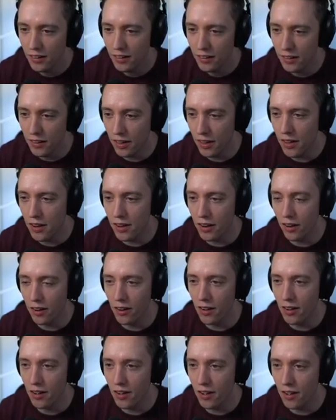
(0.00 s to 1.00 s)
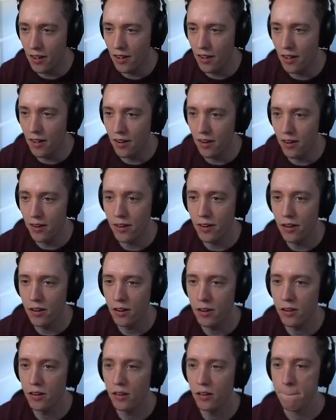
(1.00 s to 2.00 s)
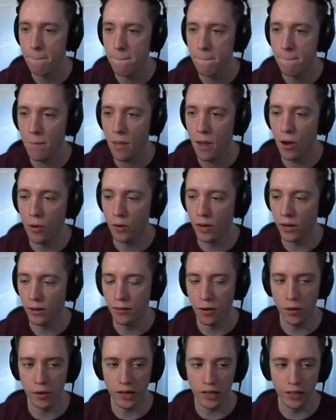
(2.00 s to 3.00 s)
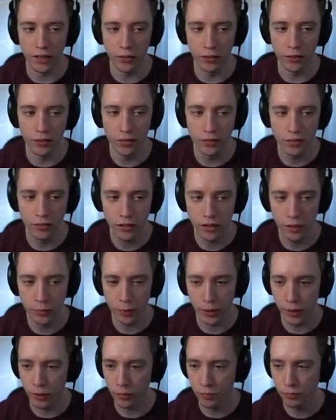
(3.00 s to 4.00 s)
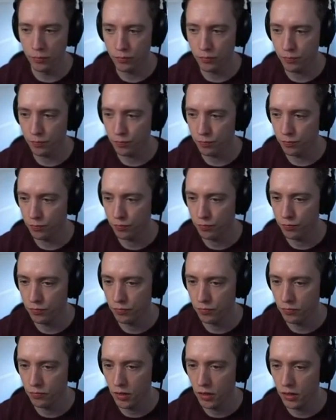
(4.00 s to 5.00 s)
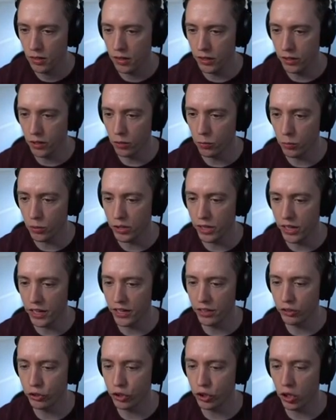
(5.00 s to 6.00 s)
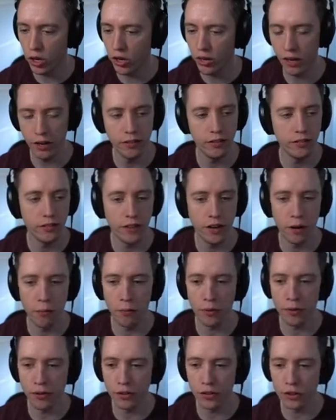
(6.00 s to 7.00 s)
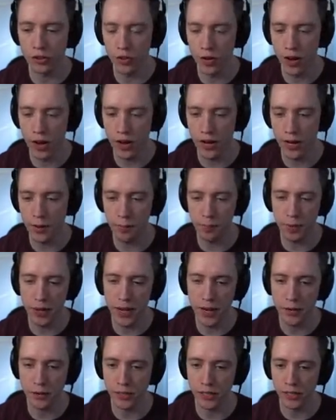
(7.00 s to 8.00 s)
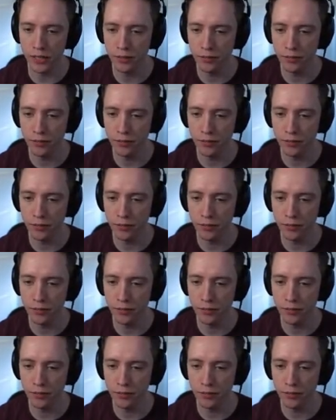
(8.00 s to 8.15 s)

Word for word: Get it on. Okay, okay, Leon. Here we go. Leon, we're taking the shotty, and we're gonna try and parry.